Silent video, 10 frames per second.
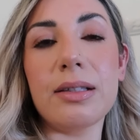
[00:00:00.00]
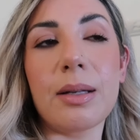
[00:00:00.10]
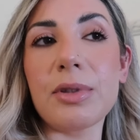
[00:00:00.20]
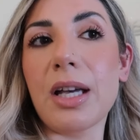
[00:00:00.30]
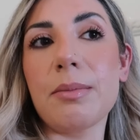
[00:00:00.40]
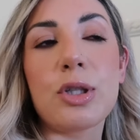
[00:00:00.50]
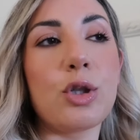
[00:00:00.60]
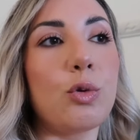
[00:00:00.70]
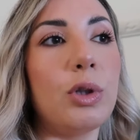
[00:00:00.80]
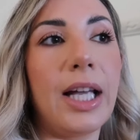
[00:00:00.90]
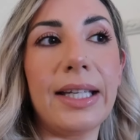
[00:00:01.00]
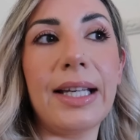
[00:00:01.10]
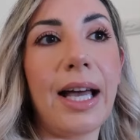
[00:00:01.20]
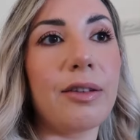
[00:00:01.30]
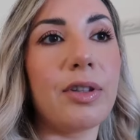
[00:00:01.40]
Sometimes you like
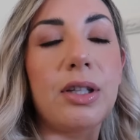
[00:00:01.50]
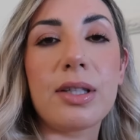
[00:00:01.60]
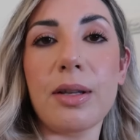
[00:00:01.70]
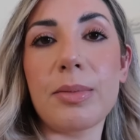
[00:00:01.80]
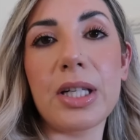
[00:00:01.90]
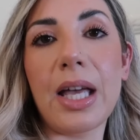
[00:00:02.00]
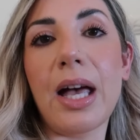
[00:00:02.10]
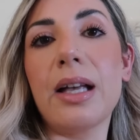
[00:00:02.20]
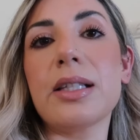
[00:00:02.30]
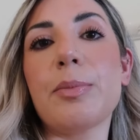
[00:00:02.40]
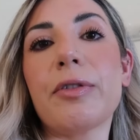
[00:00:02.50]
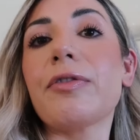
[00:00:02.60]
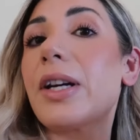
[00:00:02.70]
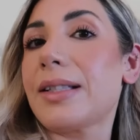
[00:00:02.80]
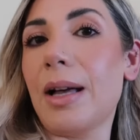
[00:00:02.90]
an outfit on somebody else, but
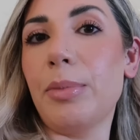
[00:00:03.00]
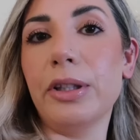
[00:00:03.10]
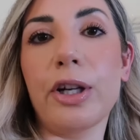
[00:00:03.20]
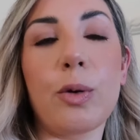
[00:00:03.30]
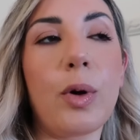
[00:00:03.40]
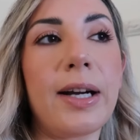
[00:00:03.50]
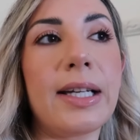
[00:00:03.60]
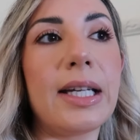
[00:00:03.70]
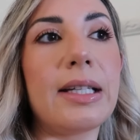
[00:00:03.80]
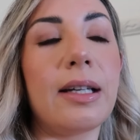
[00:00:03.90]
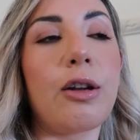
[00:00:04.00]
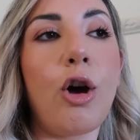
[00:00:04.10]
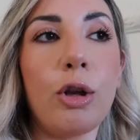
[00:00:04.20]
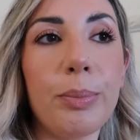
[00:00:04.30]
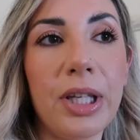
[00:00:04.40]
for example they're wearing it in
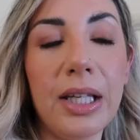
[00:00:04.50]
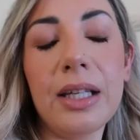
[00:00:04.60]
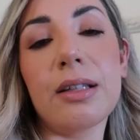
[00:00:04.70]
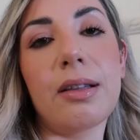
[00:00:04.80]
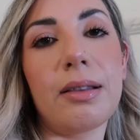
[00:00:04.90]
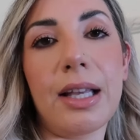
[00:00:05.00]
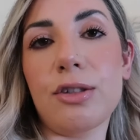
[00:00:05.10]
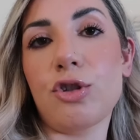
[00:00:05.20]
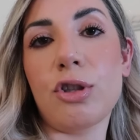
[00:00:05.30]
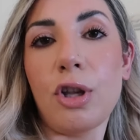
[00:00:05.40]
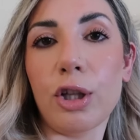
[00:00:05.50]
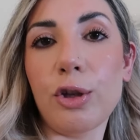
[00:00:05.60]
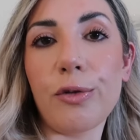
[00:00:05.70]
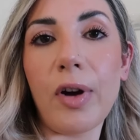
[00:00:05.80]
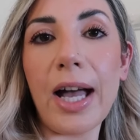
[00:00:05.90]
all pink and that's just not
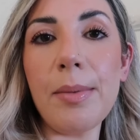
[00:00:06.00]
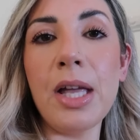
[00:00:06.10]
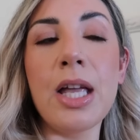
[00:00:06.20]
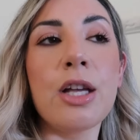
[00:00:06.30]
your vibe,